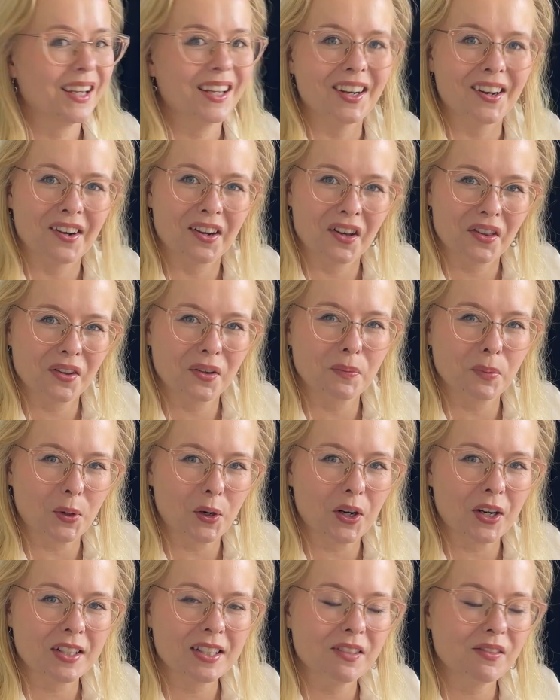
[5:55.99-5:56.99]
in another
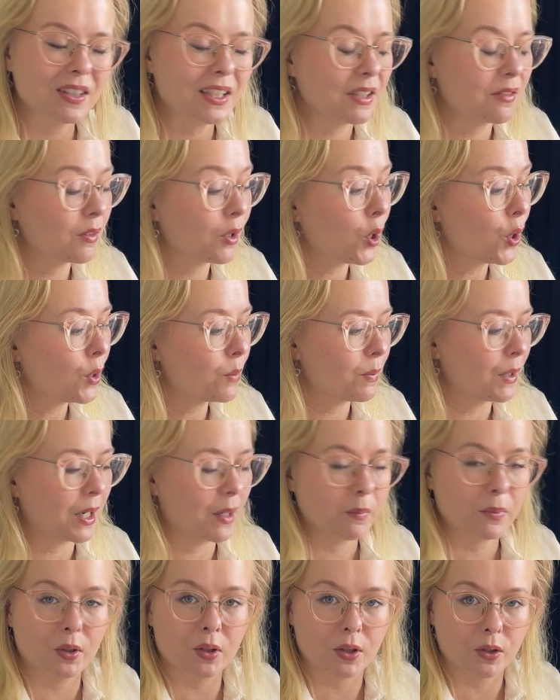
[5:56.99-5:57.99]
productivity vlog, but
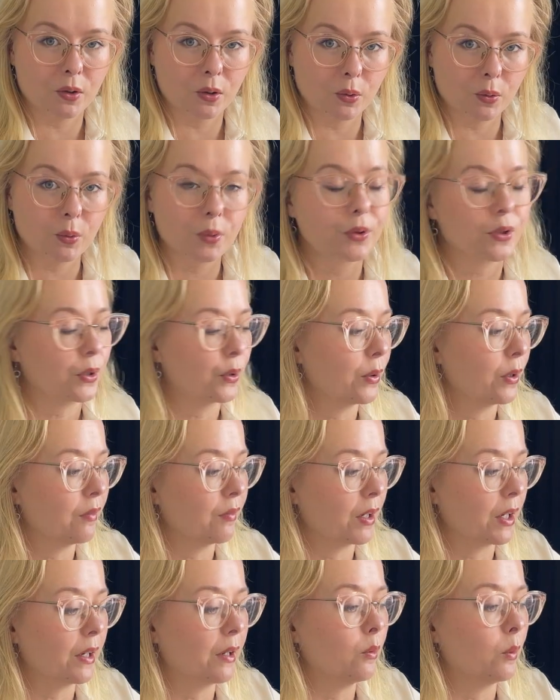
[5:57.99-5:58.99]
I'm gonna go through it very